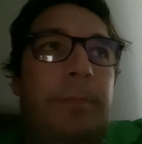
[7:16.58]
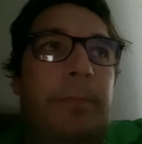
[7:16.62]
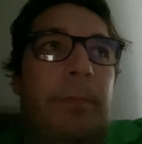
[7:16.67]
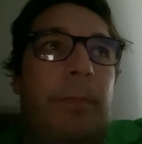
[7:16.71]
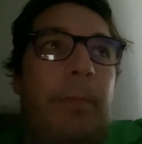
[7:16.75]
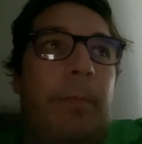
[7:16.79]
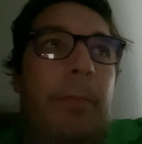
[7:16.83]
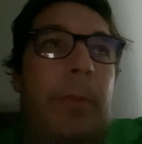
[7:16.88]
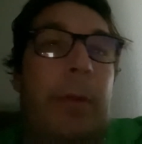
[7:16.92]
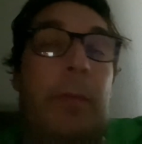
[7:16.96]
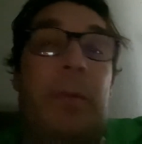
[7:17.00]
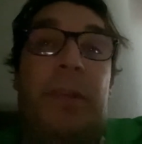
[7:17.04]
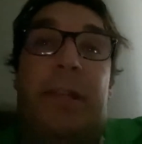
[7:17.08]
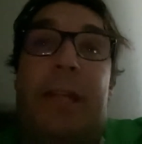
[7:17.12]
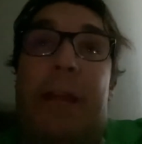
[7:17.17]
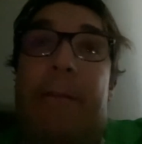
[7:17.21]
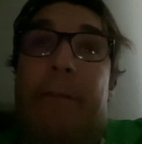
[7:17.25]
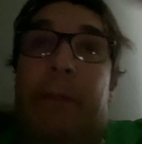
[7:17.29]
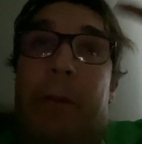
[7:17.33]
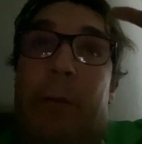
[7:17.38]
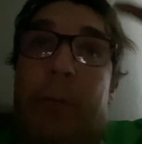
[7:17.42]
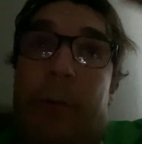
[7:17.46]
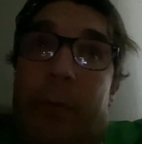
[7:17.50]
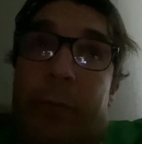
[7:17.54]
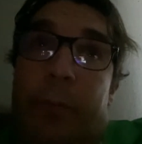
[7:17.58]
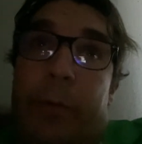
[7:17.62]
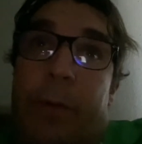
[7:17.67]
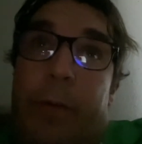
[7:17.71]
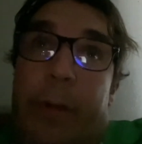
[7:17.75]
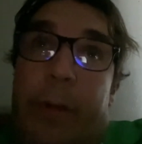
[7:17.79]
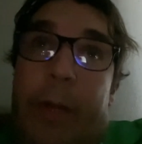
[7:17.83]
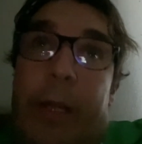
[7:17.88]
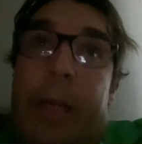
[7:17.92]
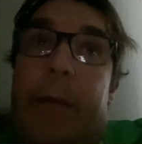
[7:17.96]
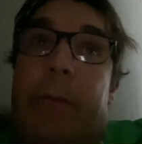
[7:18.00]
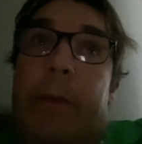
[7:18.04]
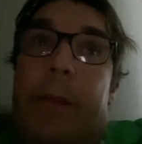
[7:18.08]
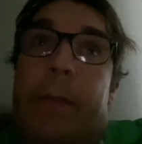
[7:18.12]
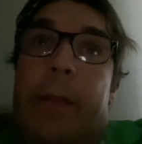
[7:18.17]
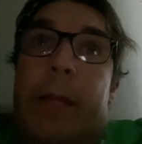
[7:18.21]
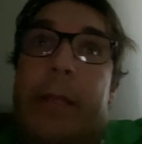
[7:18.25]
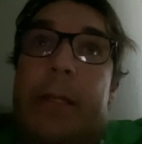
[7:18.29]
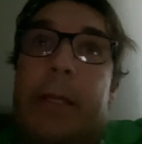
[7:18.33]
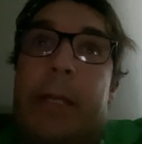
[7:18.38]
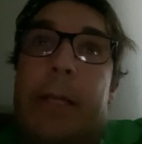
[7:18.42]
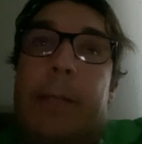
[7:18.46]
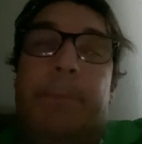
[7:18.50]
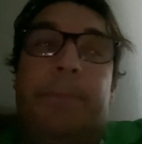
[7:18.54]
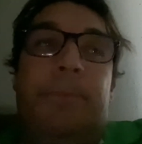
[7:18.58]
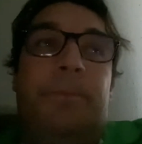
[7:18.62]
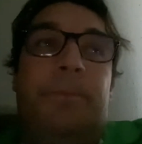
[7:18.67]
But it was definitely written around that time.